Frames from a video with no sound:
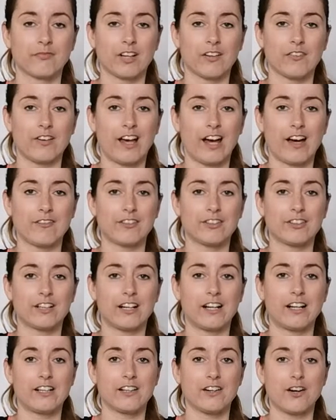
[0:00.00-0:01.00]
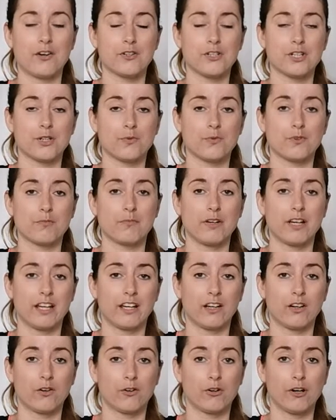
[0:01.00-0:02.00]
if you haven't done any coaching with
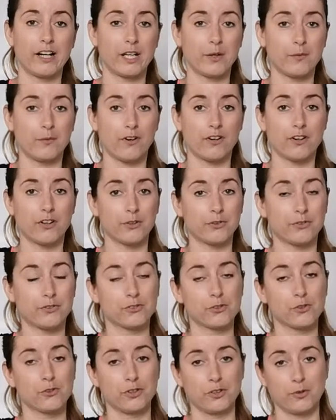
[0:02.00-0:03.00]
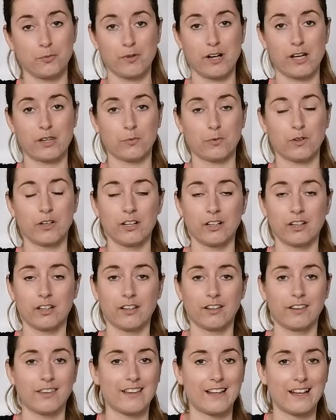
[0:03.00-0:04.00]
me or anyone who's taught you breath work,
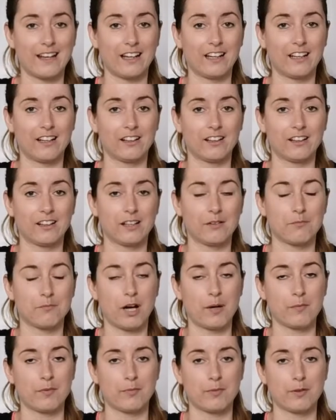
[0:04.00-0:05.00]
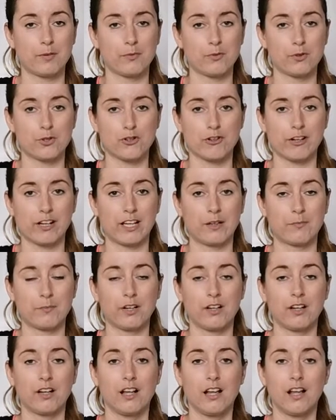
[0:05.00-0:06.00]
then it might be a bit more tricky,
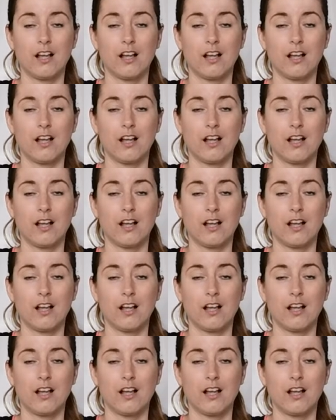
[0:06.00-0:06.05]
but